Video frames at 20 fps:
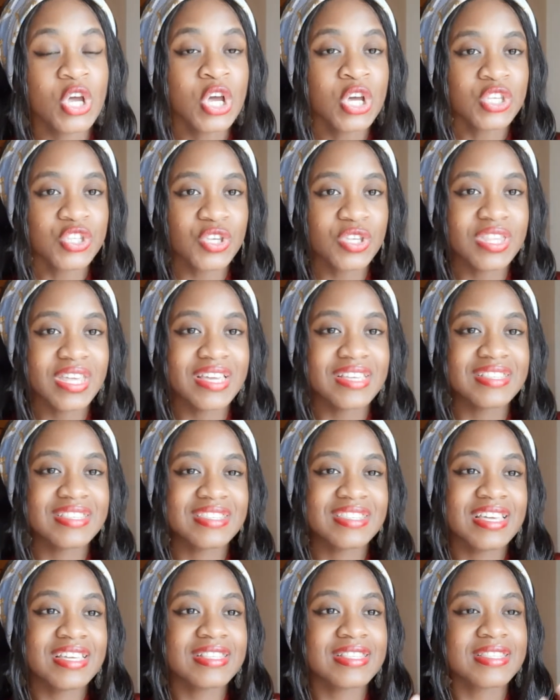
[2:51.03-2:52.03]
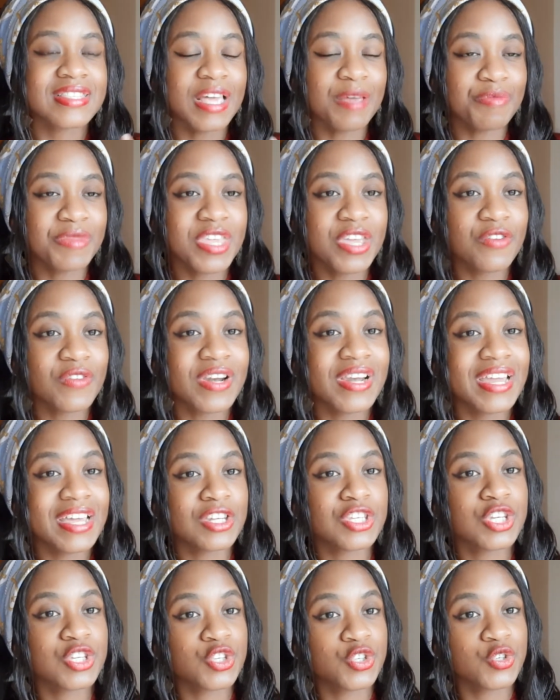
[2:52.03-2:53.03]
So there's something
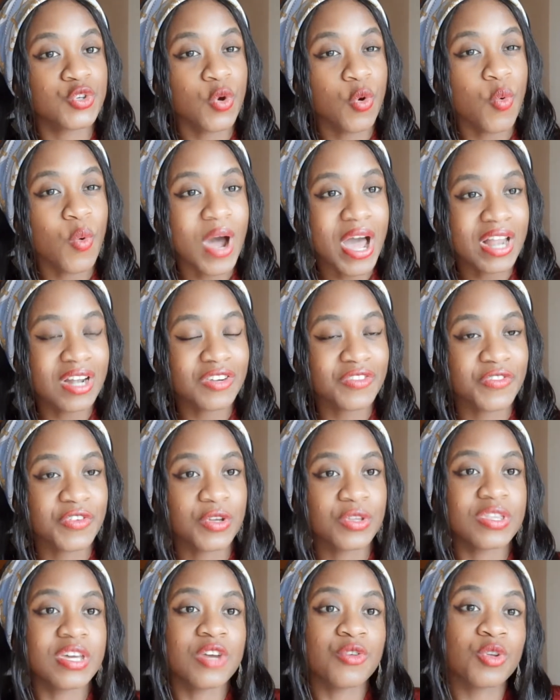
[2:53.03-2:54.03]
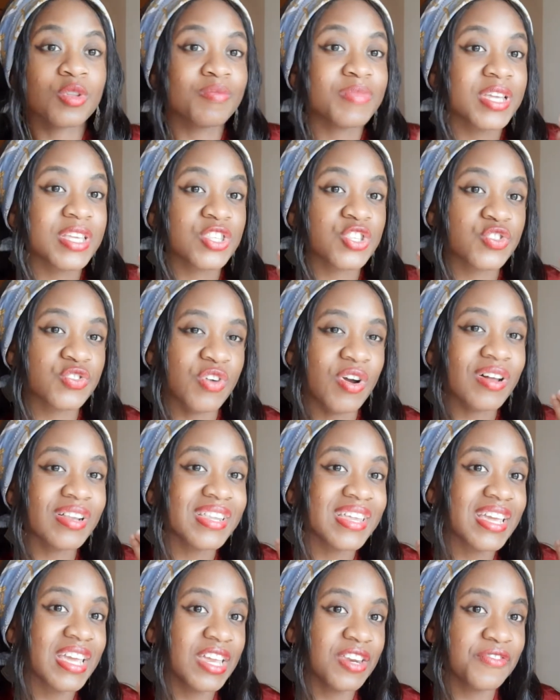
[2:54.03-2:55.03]
related to your worldview that will be
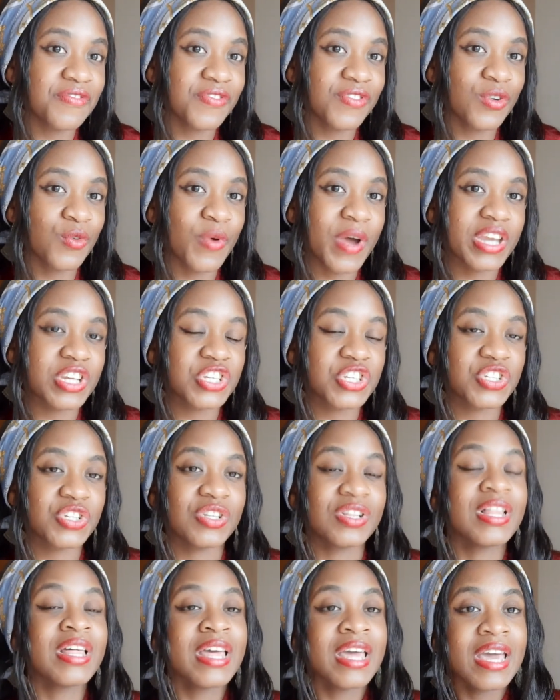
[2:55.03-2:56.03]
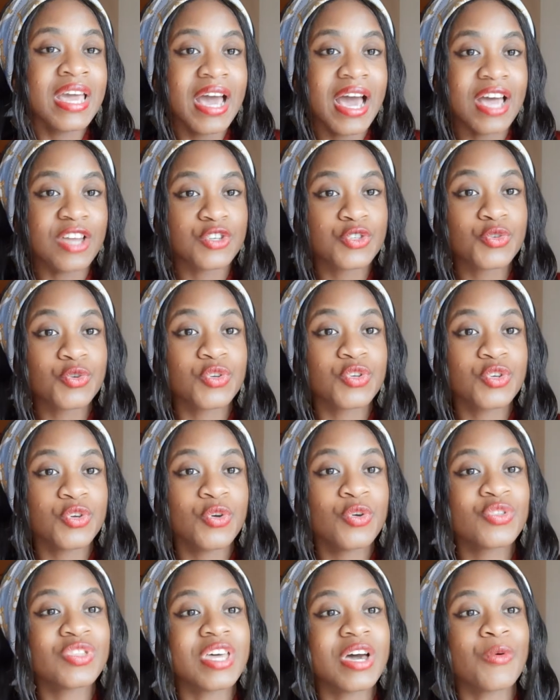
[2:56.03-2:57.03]
strongly influential to
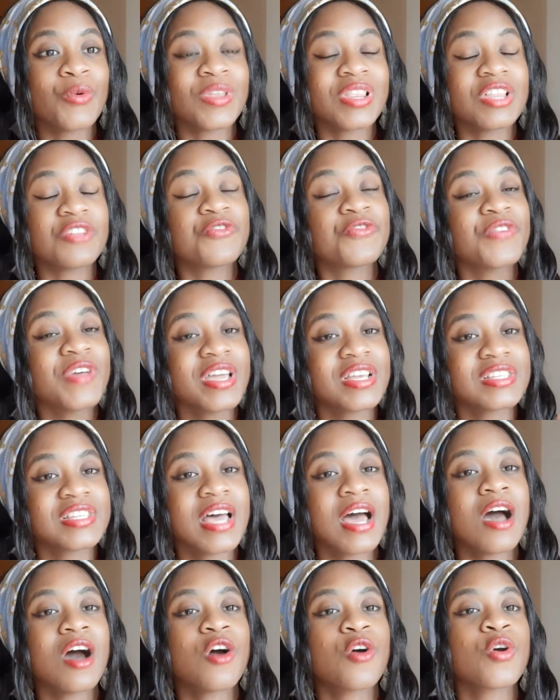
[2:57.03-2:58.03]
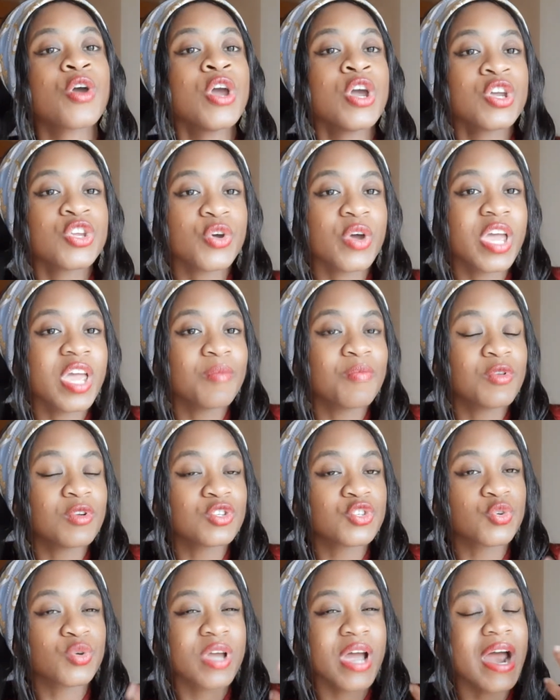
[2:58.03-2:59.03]
you, that will affect how you're able
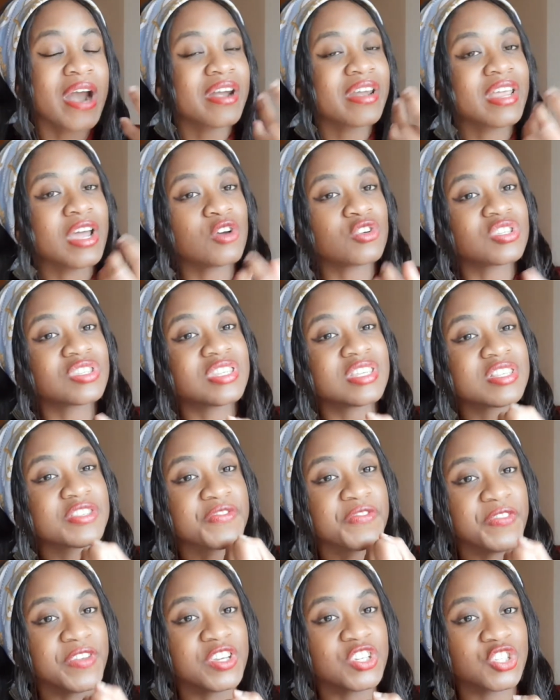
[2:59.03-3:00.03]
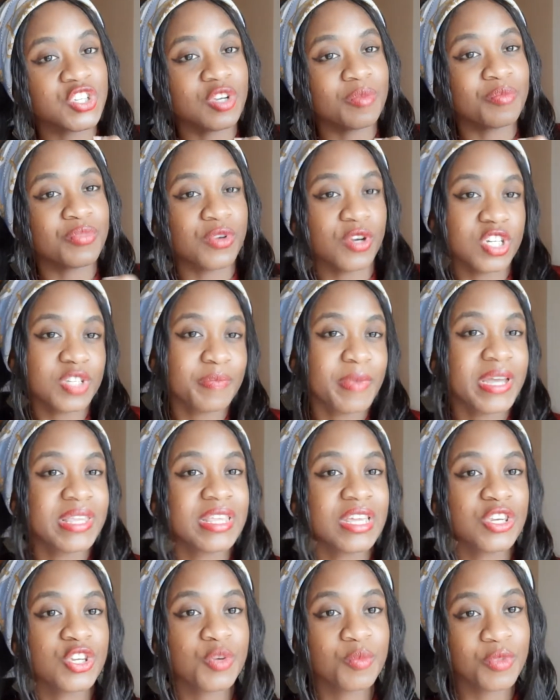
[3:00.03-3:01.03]
to carry out this vision brought by
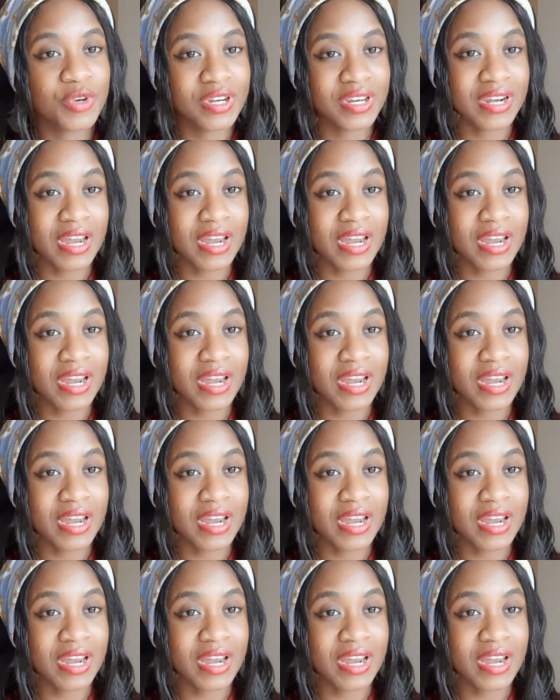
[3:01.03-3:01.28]
the new moon in